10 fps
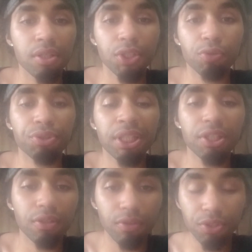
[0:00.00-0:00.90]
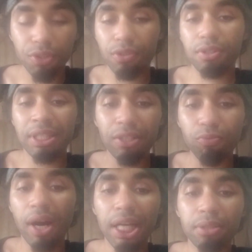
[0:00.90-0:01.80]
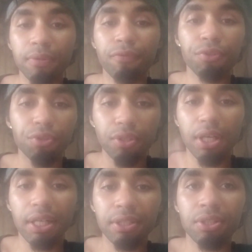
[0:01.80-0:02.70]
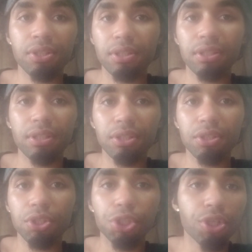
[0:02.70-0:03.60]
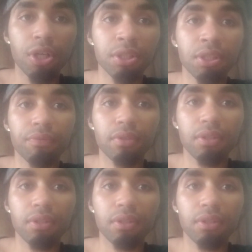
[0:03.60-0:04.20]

So think wise before you guys judge.